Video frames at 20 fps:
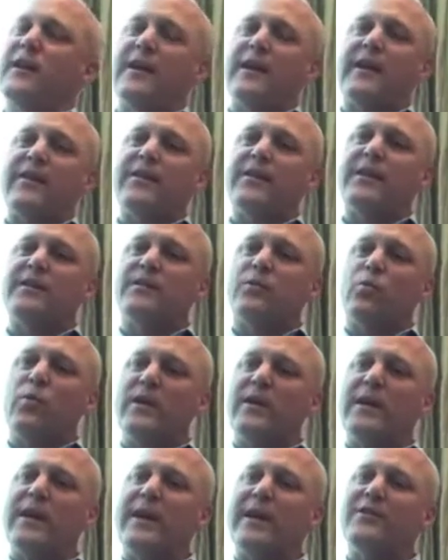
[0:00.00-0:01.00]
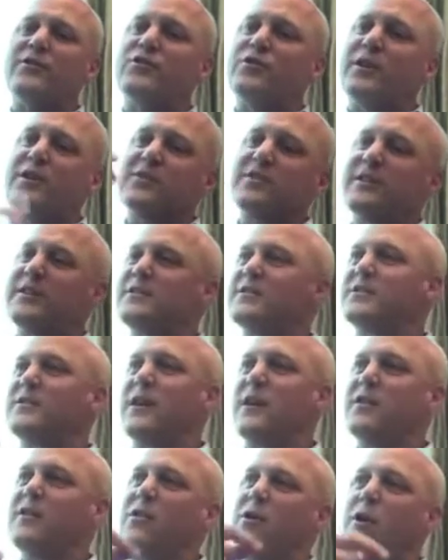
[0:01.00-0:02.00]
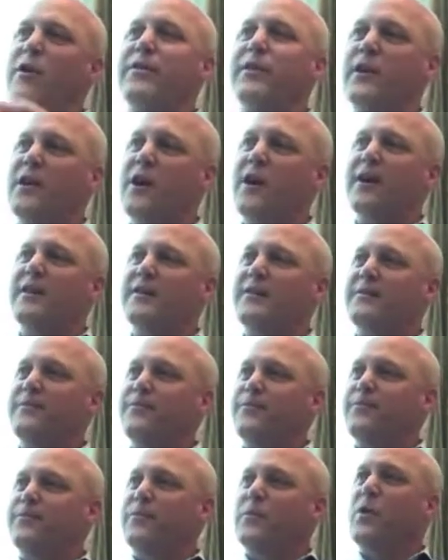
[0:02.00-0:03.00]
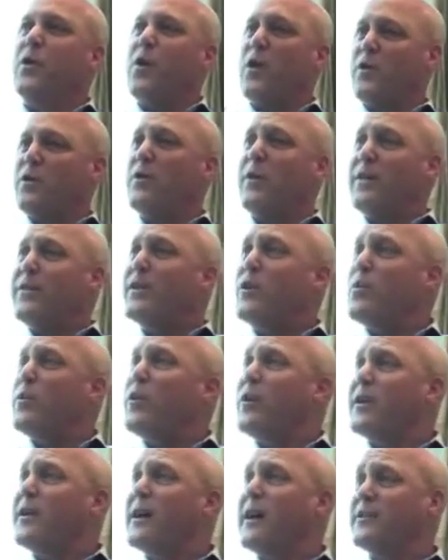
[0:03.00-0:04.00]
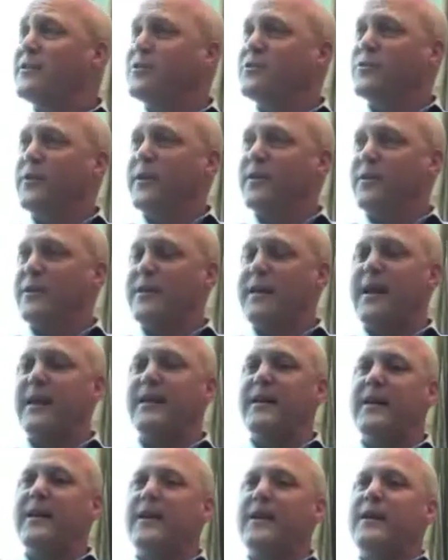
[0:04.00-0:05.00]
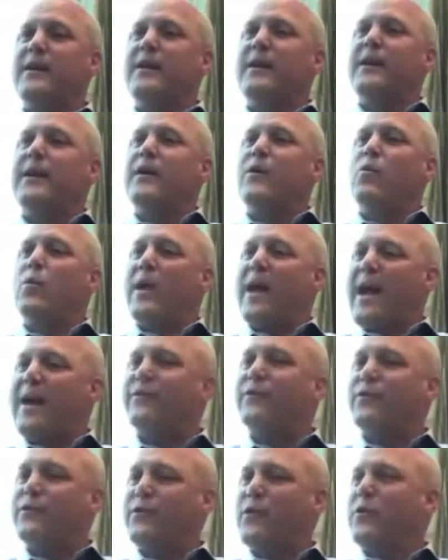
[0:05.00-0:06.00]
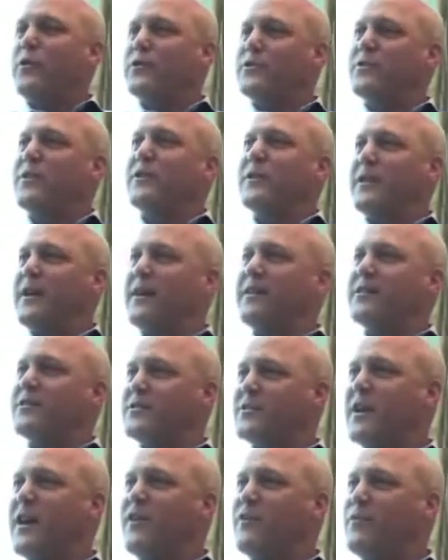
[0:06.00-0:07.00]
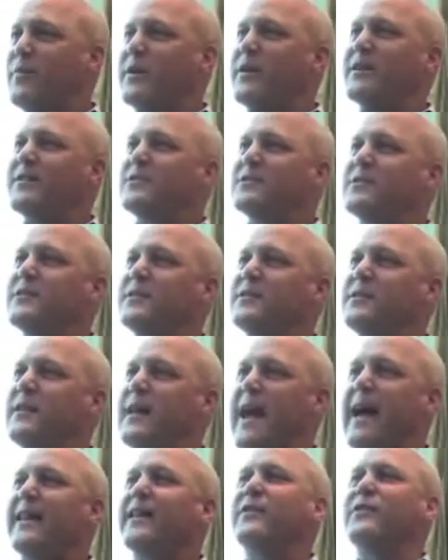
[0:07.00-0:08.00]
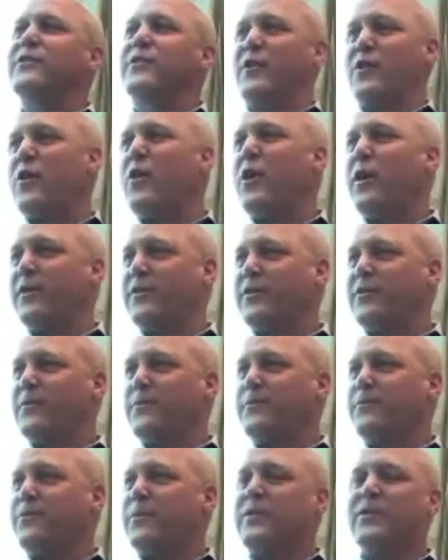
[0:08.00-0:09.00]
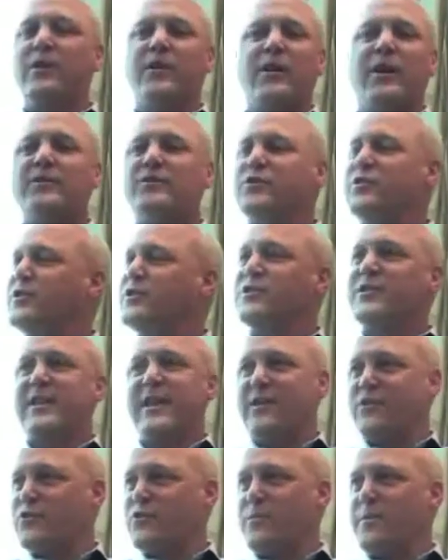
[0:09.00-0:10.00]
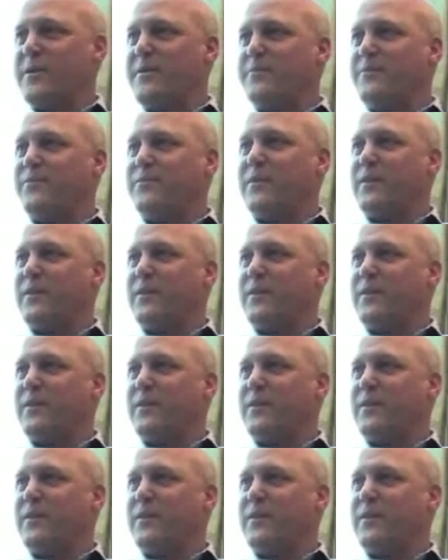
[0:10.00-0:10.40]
And I think that we can't just get stuck on the gun, although I think we ought to concentrate on that. We have to focus on the other stuff, because that is the cause. The gun's just the instrument.